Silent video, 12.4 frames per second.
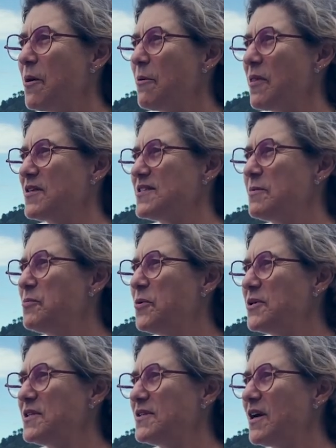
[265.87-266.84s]
But at some
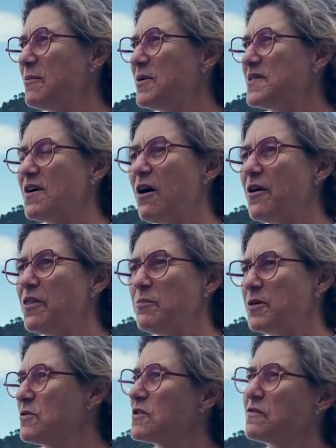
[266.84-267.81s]
point in time, it's either
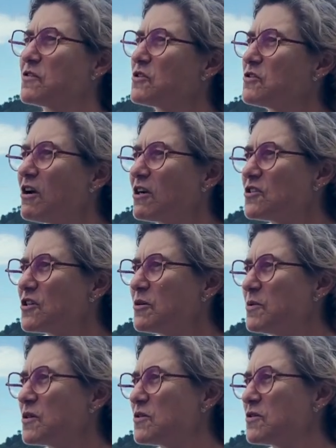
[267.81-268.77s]
because of the structure,
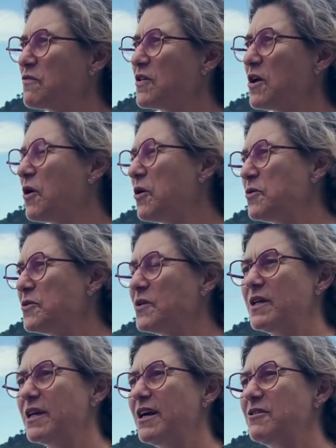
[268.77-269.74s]
because of their own
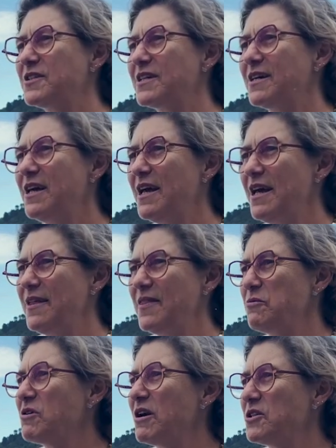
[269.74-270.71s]
character,
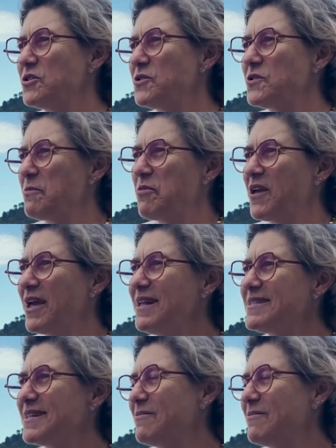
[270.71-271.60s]
they would like to do something else.